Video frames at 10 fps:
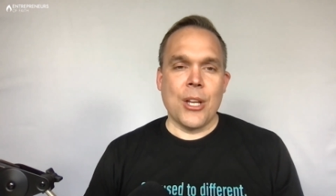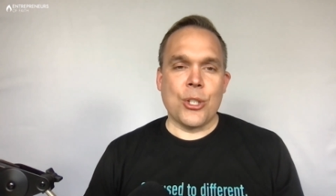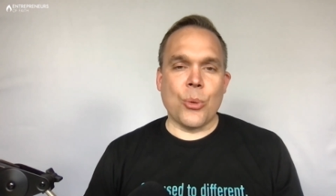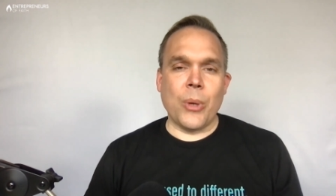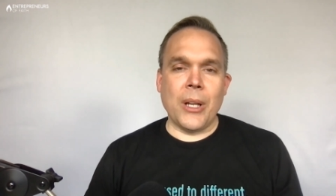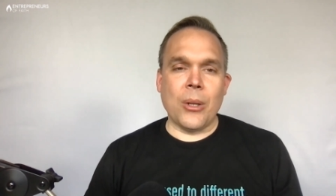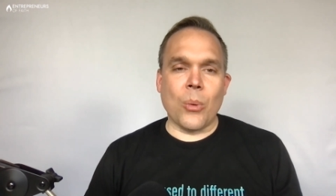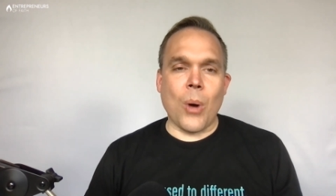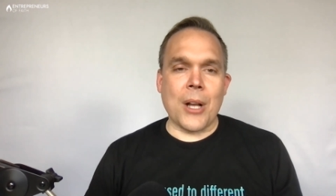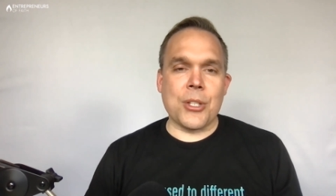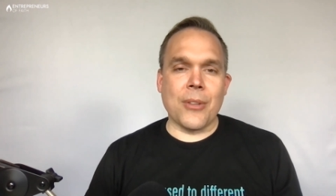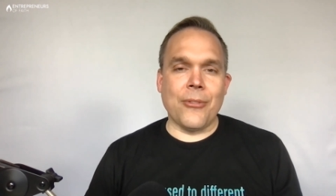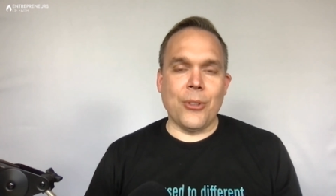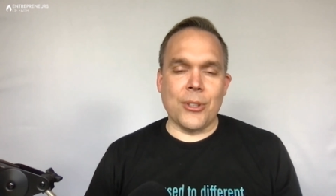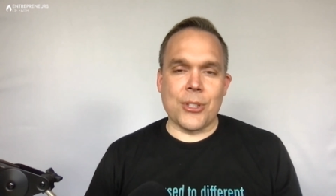To read or watch the
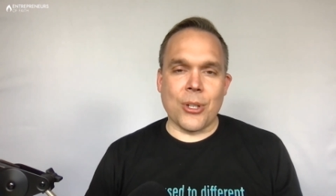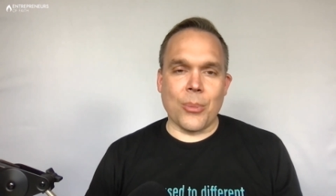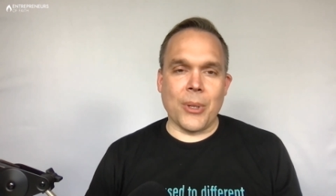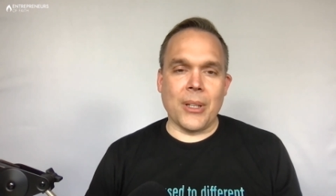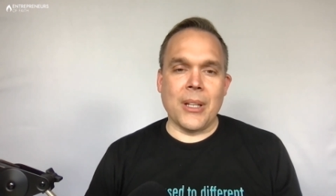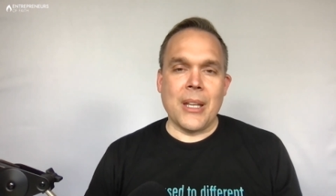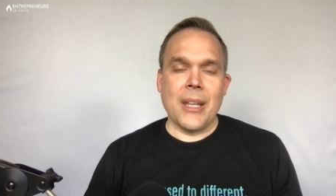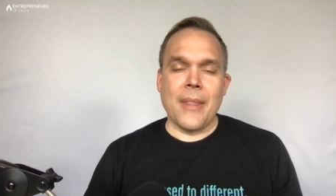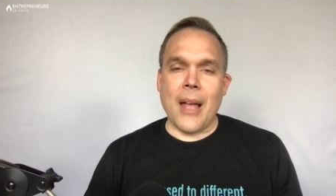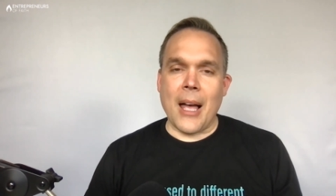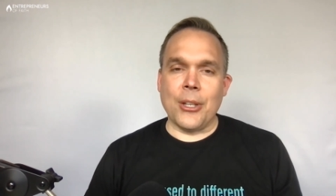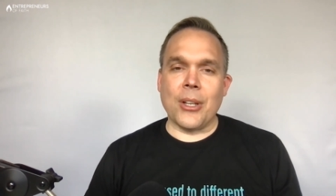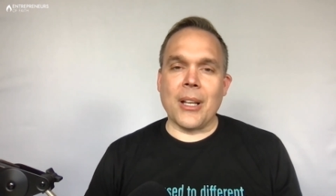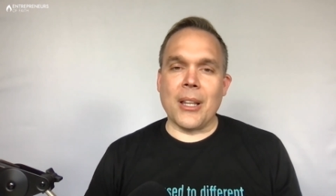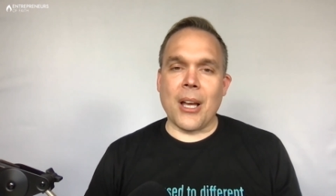full sermon, uh, you
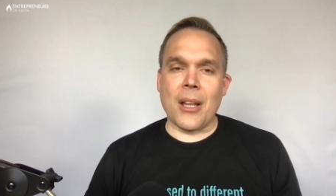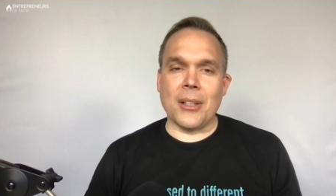can click on a